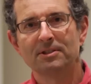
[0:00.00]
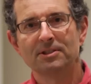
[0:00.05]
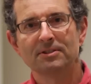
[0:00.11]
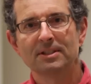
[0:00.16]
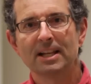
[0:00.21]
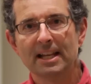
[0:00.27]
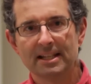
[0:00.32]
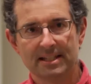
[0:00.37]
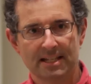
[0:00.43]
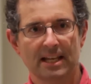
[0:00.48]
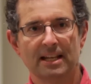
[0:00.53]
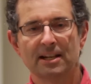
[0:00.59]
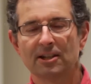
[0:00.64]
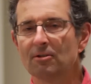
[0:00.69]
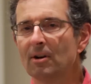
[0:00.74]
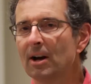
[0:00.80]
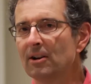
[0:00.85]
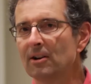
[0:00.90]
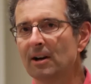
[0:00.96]
When you get data,
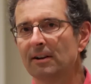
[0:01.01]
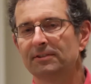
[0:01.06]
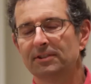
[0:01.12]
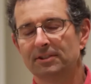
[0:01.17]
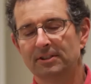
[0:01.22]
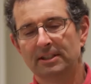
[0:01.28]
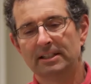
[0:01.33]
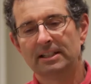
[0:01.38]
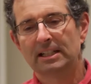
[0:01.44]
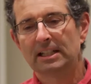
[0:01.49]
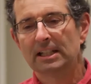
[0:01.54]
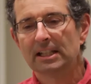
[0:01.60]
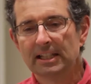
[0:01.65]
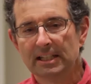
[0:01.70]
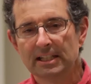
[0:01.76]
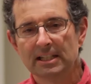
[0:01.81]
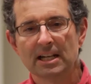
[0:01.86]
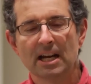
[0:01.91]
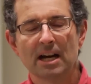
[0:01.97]
quite often you need to
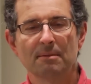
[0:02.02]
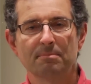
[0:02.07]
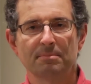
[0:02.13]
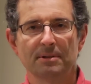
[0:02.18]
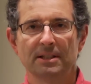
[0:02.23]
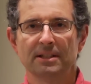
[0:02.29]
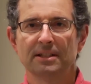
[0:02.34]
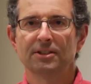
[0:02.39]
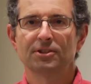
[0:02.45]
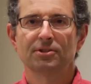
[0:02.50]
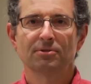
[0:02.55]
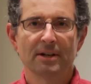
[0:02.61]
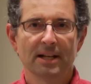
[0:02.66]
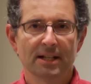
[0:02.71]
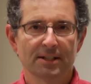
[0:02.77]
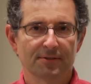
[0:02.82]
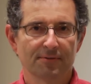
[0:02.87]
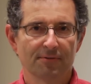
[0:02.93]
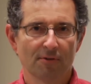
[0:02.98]
clean it up, you need to
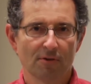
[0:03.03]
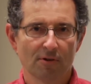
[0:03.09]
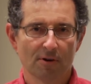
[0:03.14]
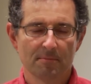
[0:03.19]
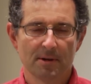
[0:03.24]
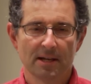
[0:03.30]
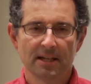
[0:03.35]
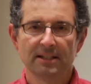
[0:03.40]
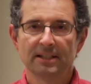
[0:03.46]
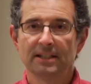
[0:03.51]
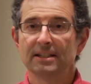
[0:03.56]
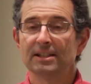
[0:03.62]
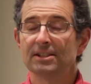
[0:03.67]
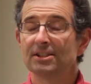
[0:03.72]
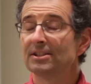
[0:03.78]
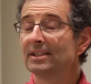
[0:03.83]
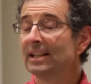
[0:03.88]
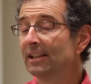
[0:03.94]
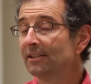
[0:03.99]
transform it, you need to
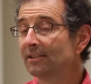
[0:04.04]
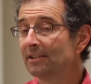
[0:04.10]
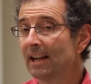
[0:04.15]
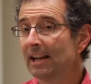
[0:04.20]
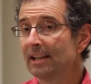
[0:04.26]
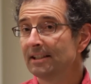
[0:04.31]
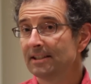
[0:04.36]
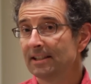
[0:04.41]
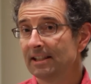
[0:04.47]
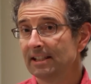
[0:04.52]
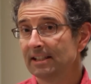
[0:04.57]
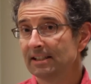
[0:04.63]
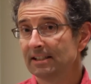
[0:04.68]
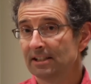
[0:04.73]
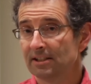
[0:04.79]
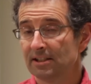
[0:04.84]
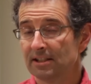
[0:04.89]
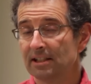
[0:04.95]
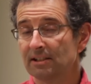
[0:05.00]
standardize things
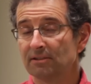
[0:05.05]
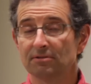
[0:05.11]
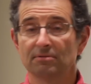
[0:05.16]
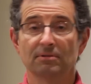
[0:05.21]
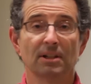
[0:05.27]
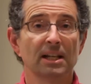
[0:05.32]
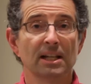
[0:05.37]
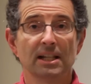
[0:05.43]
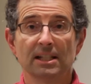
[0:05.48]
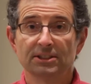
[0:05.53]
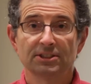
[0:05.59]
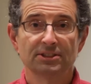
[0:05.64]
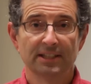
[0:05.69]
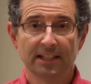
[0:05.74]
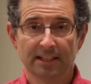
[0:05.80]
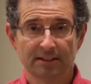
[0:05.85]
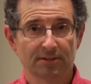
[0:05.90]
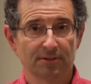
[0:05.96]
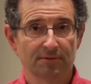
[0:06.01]
into their
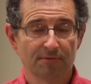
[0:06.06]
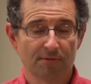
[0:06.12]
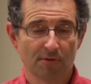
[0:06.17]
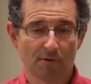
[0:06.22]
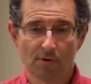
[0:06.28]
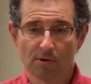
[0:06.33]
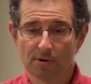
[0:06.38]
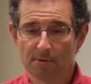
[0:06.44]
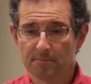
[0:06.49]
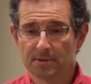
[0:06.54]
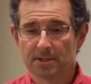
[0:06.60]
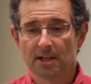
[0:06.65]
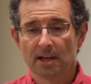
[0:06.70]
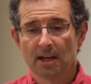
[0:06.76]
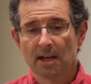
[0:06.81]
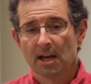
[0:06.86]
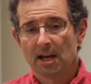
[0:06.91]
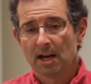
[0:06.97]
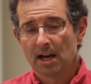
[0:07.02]
standard forms.
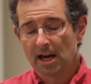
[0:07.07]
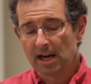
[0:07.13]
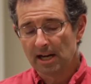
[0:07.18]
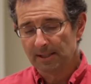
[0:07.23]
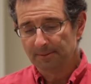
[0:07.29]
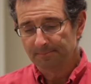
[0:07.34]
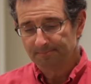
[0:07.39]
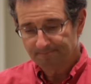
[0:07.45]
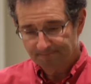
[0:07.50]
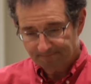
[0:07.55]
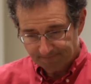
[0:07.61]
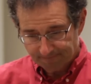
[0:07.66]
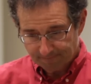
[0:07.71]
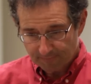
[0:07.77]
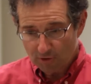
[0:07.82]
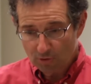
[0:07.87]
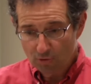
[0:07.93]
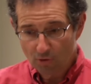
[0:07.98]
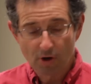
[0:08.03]
Um,
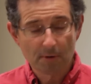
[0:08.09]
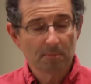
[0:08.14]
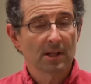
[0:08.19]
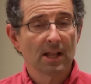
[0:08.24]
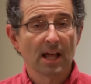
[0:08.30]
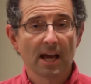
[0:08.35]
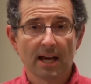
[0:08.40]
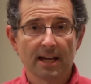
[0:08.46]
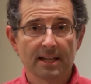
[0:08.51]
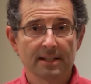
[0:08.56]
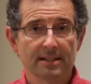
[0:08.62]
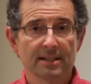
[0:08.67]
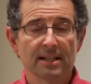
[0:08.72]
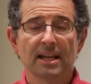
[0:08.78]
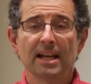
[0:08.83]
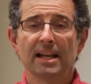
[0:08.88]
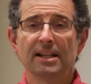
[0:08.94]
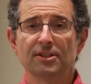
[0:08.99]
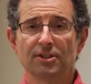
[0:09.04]
normalize,
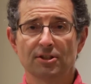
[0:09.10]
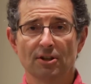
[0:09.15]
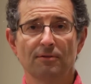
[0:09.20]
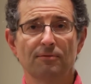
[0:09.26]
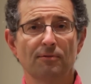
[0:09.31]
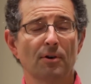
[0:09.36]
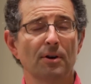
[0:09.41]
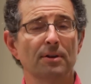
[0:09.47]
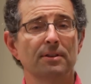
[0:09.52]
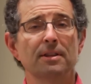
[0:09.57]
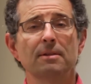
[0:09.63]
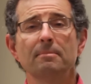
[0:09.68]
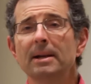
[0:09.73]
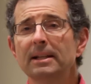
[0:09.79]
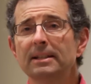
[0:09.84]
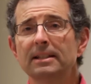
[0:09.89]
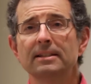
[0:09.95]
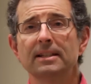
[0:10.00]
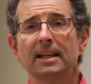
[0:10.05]
and so forth to
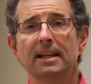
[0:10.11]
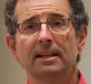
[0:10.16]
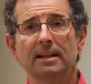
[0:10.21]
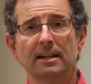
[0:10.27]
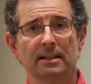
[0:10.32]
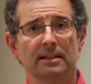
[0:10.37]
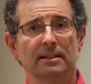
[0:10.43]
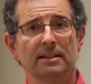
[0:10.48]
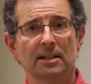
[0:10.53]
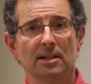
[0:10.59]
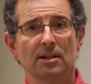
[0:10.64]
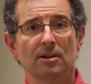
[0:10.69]
make the data